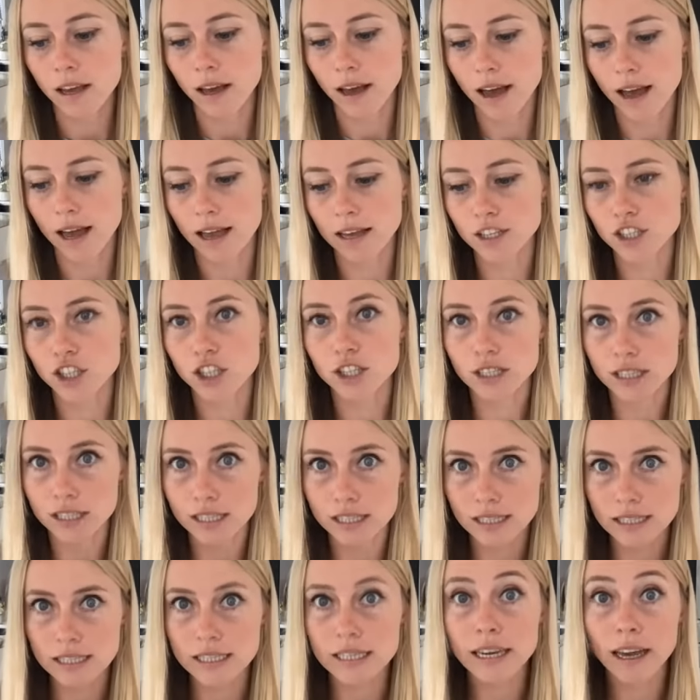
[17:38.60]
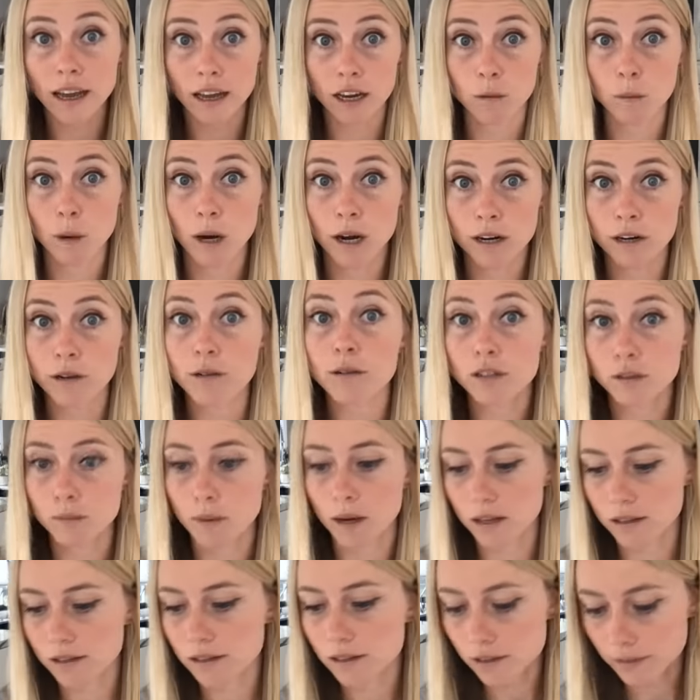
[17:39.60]
uh, just to see how your body
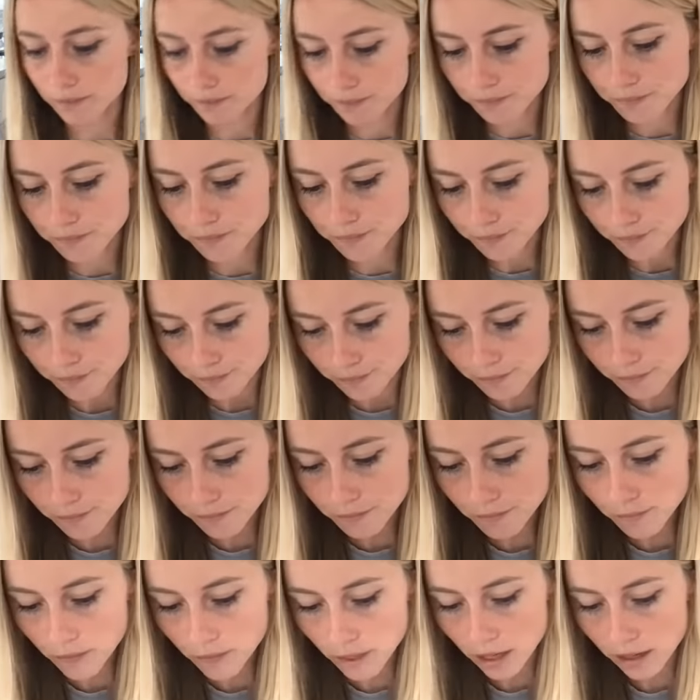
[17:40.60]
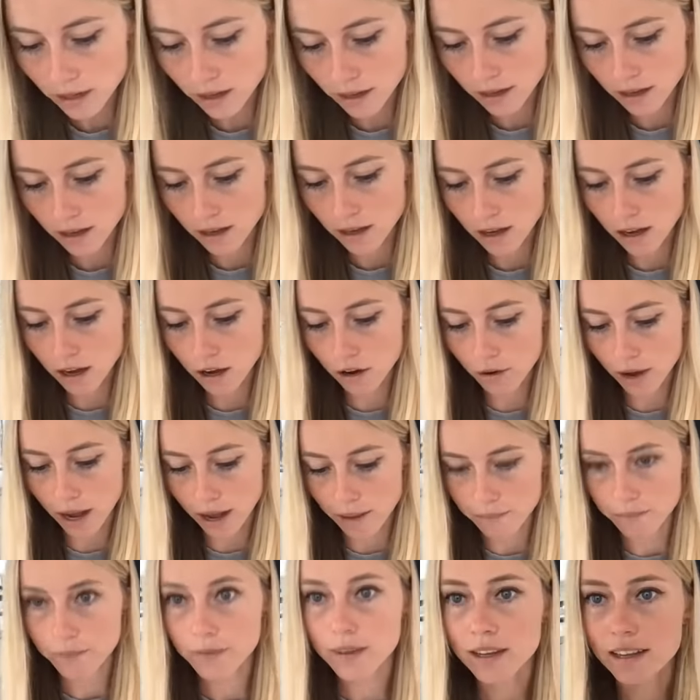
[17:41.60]
responds.
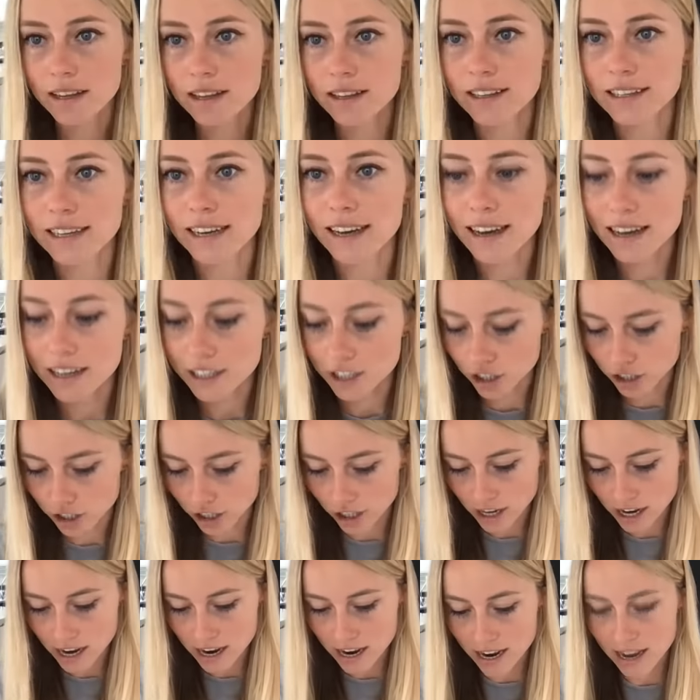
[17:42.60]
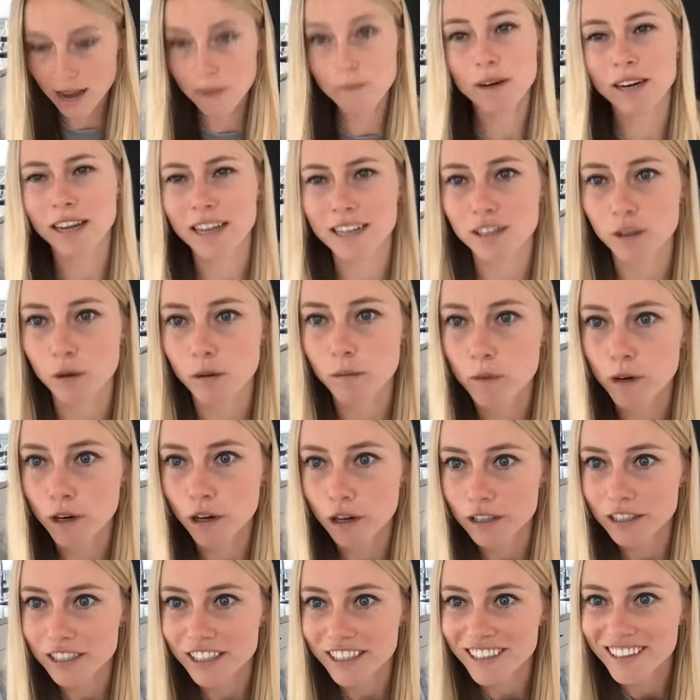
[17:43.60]
Okay. Uh, should I? I'm going to answer one more
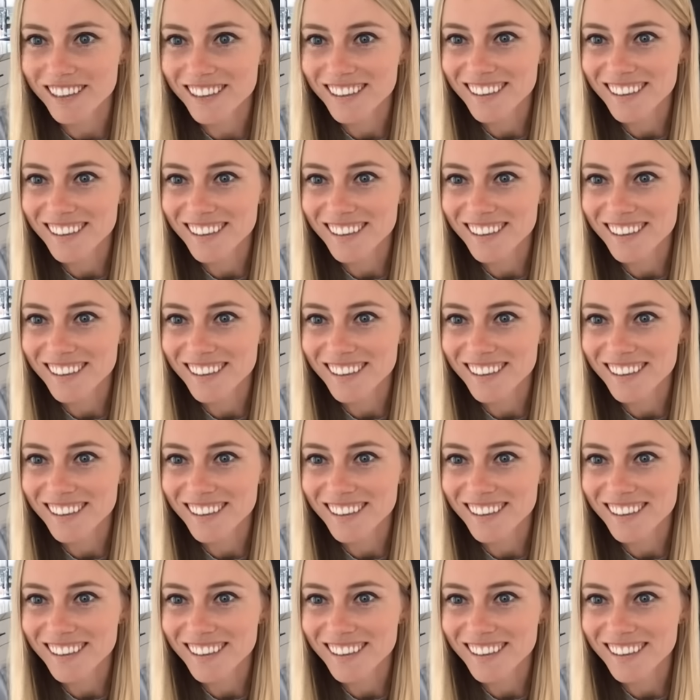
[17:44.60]
question.